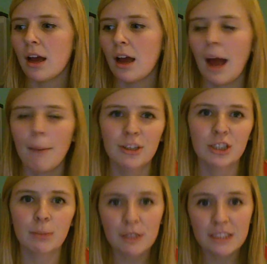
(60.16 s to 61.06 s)
how much the
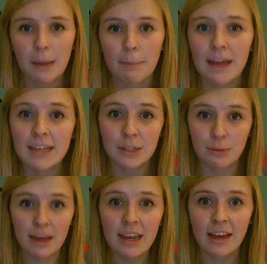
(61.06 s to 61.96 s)
person got paid to
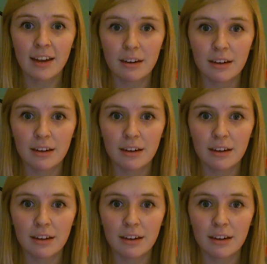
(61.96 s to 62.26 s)
make it.